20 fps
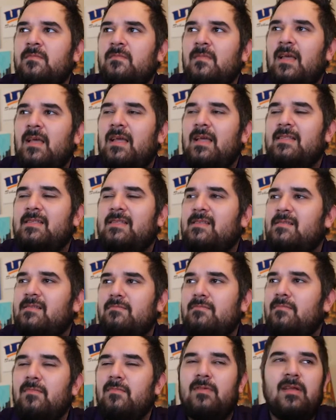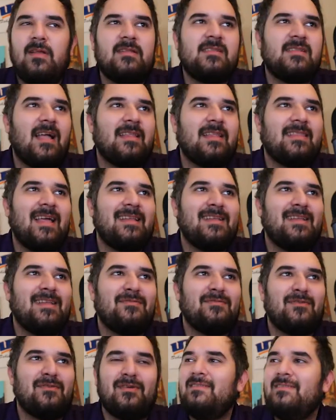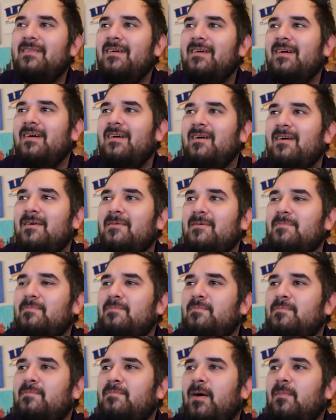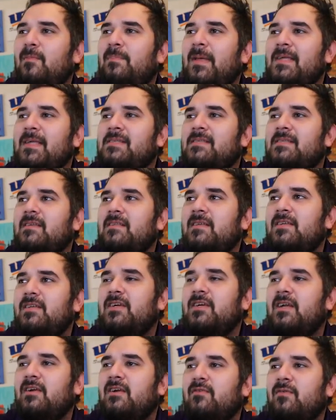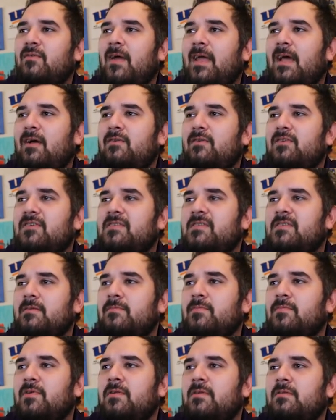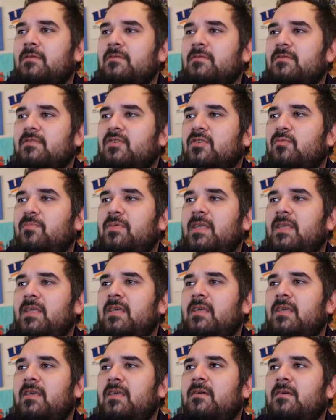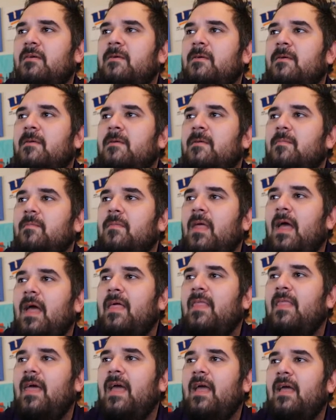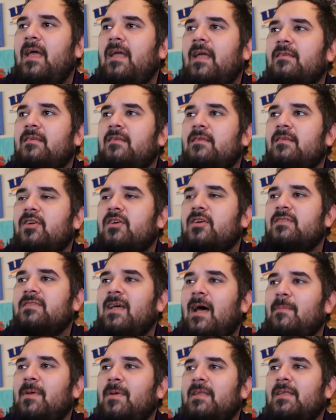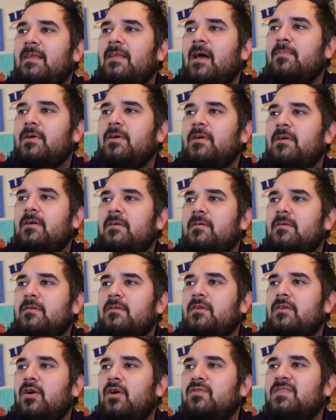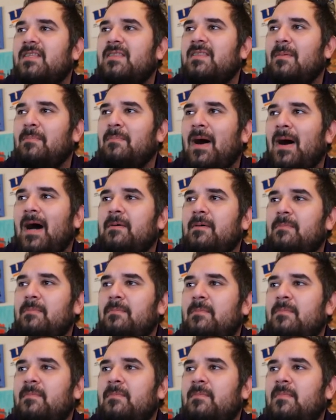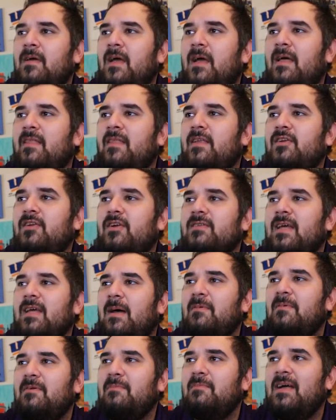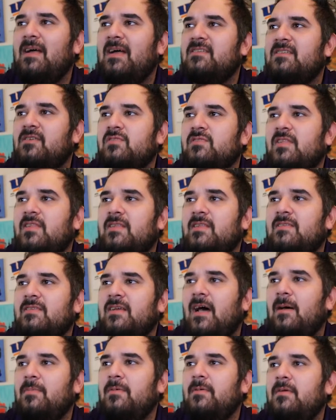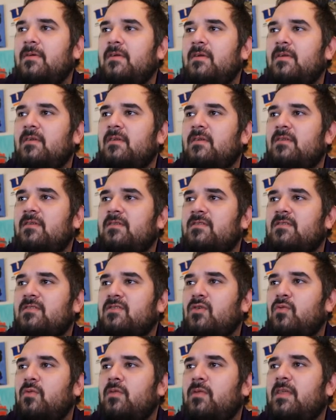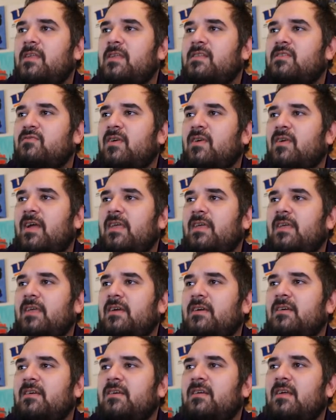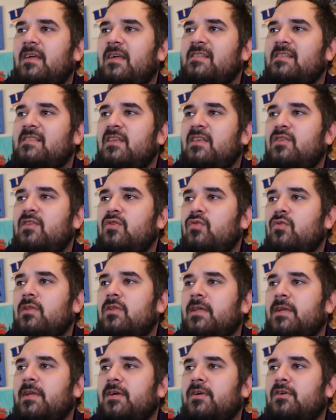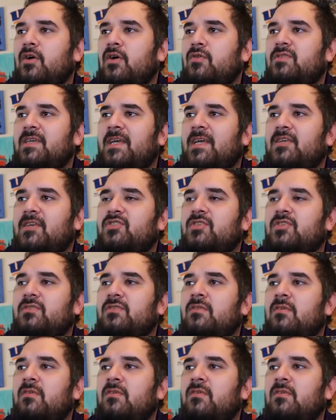it's not that different. But basically, you're going to write out your symbol, so Be. And then your atomic number goes at the bottom, and then your atomic mass goes at the top. So this right here is the nuclear notation